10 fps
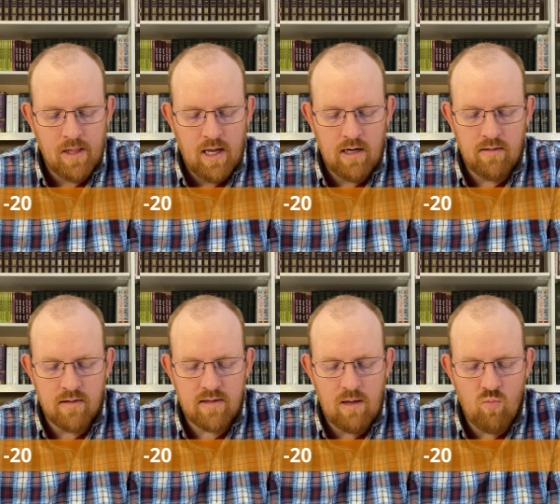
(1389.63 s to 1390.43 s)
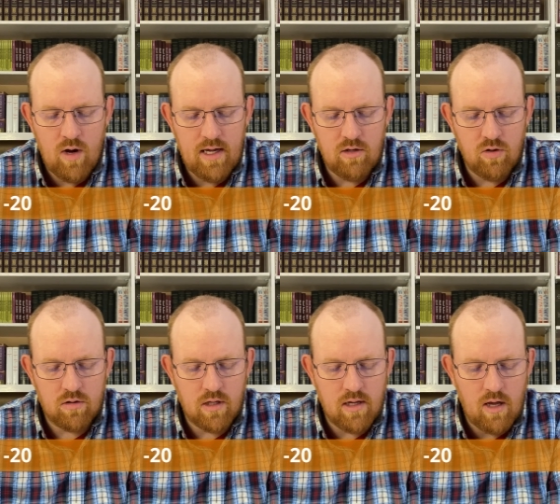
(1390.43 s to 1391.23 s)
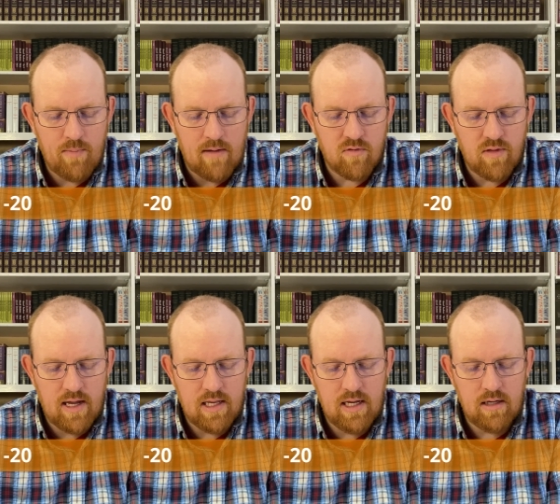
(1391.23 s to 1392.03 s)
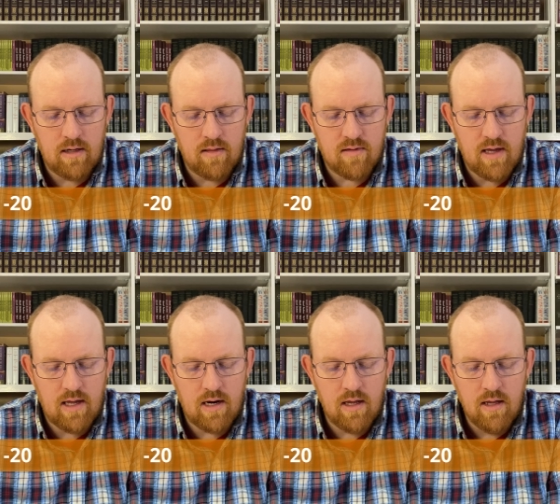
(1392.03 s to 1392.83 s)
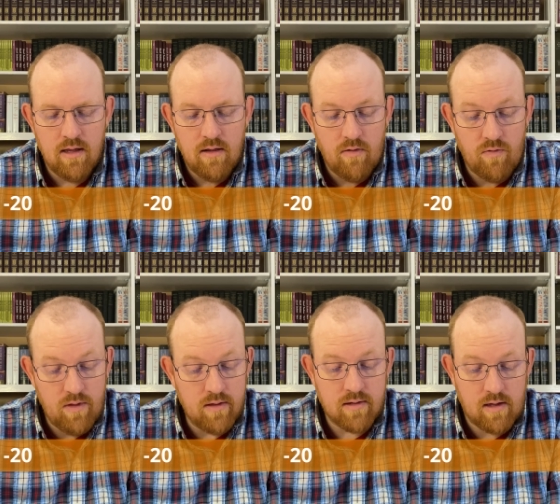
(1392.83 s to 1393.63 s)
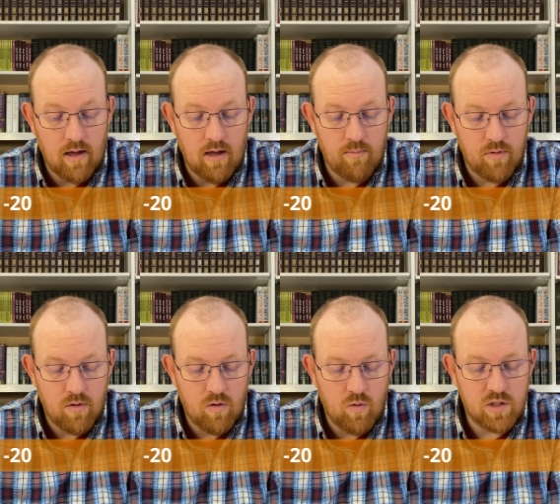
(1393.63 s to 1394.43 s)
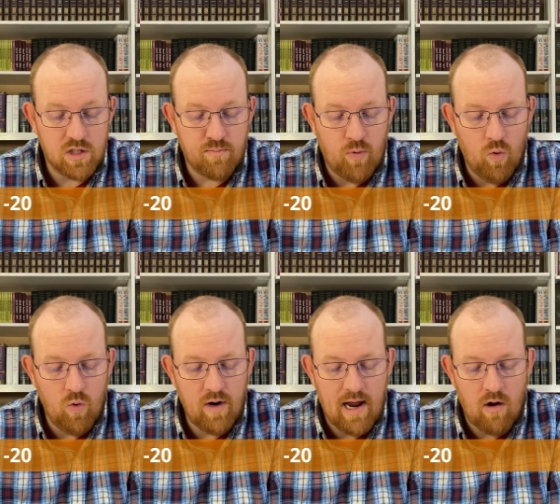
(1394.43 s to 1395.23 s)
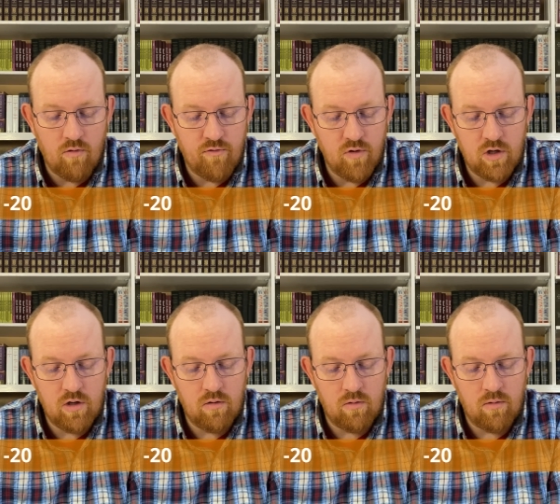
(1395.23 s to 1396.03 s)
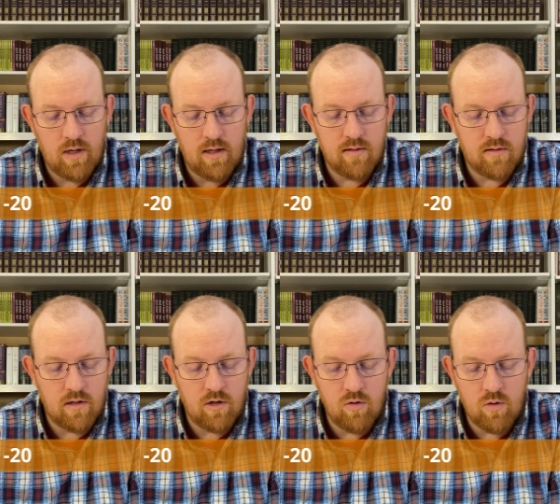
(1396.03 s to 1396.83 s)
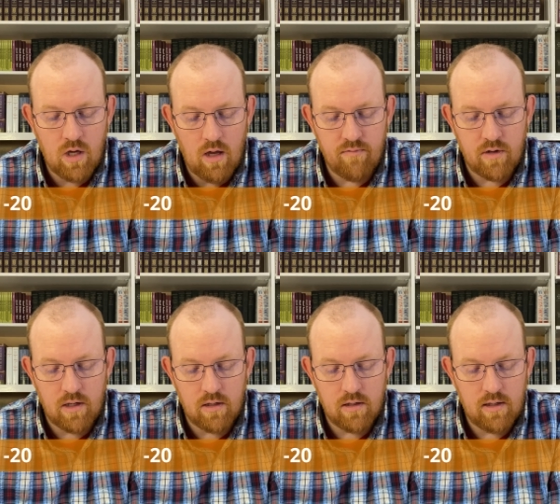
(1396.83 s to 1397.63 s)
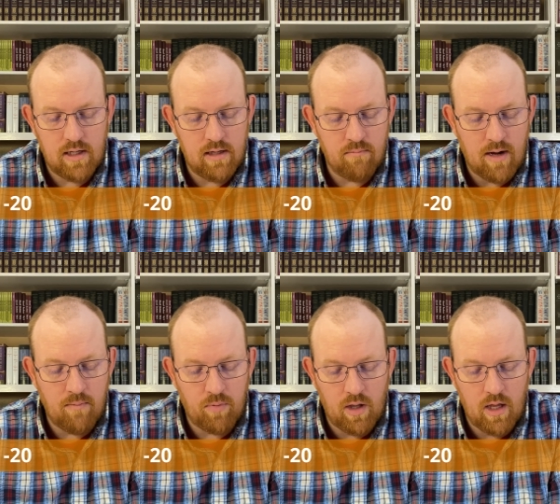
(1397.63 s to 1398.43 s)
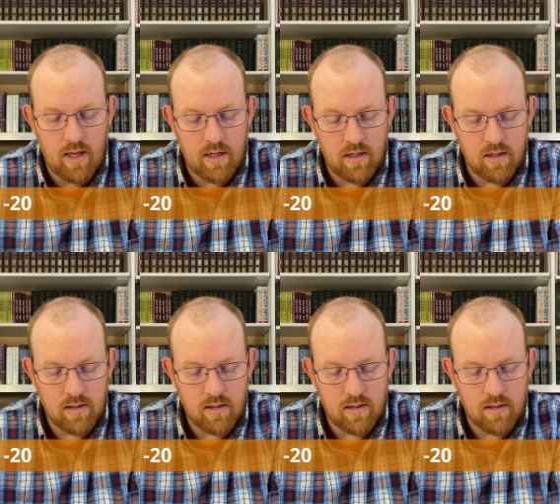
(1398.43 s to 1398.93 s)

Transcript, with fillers: And in the same way, he took the cup after they had eaten and said, This cup, which is poured out for you, is the new covenant in my blood.